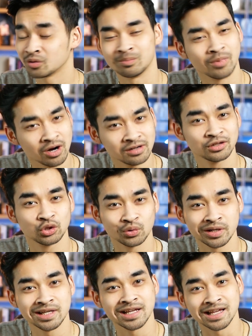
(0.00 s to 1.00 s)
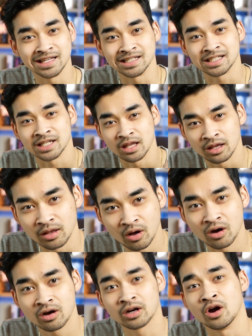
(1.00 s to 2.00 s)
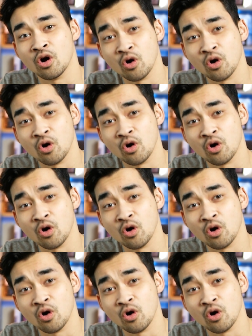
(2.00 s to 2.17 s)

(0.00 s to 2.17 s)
a Mark III is long